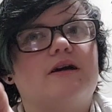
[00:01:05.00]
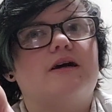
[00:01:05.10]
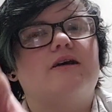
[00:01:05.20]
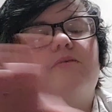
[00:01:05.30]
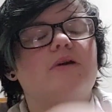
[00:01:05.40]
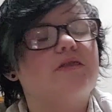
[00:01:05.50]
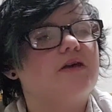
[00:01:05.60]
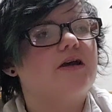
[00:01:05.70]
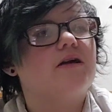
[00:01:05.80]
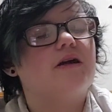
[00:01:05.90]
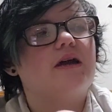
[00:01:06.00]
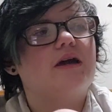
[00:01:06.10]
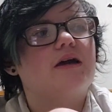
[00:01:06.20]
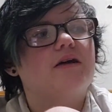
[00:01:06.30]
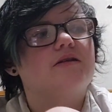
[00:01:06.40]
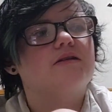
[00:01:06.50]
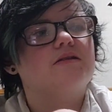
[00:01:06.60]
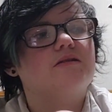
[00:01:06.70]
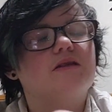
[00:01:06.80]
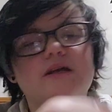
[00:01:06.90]
I went there and
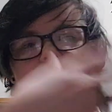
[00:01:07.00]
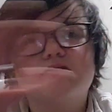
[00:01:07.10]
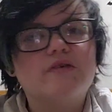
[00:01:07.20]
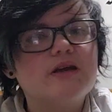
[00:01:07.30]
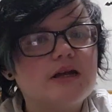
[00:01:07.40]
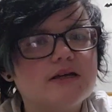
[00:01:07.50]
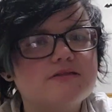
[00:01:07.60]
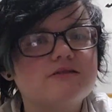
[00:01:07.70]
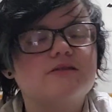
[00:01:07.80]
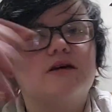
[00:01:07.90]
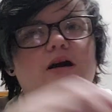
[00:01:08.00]
the lady was very nice.